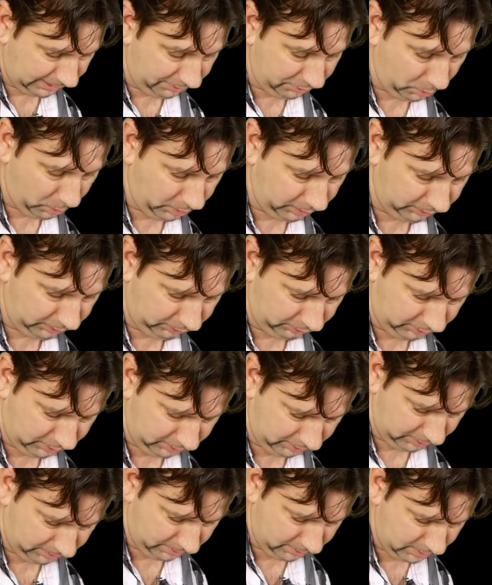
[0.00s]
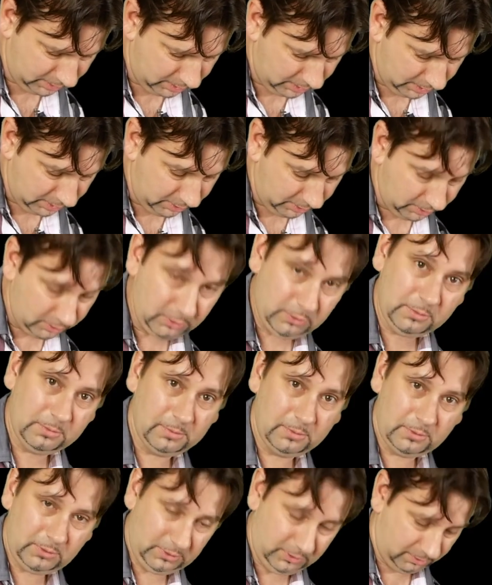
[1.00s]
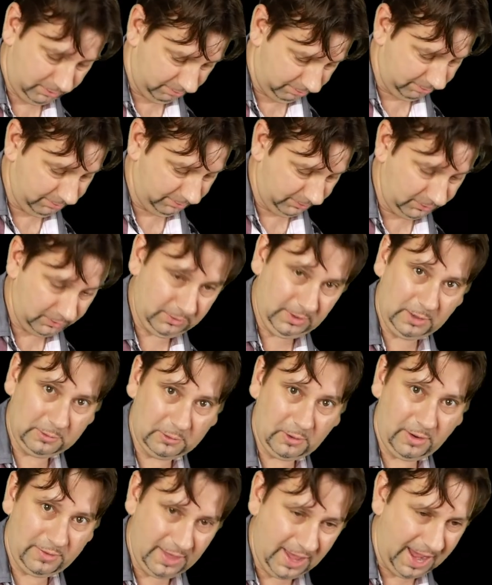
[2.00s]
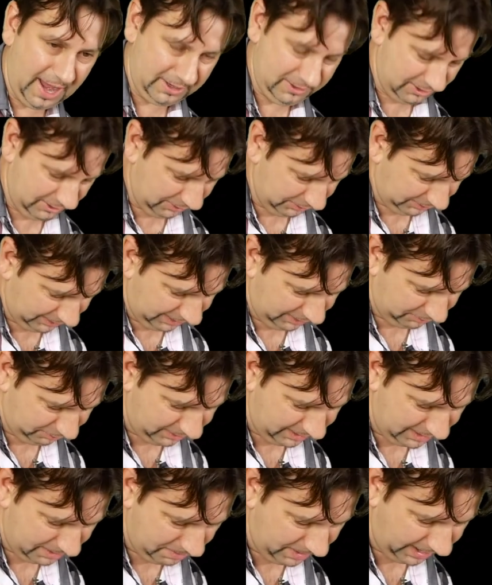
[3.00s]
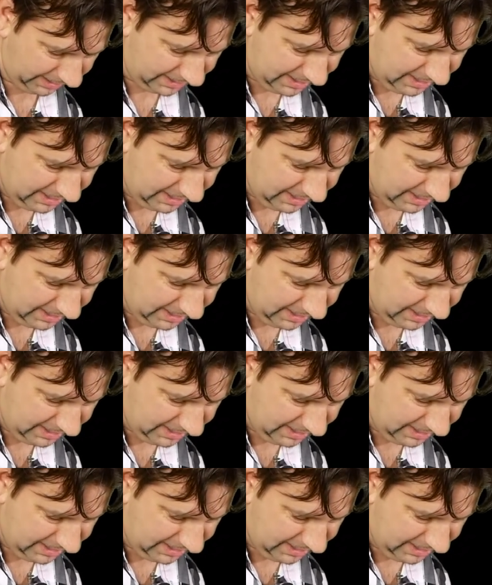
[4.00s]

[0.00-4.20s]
Otherwise, it's going to sound like that. You know, sound really bad.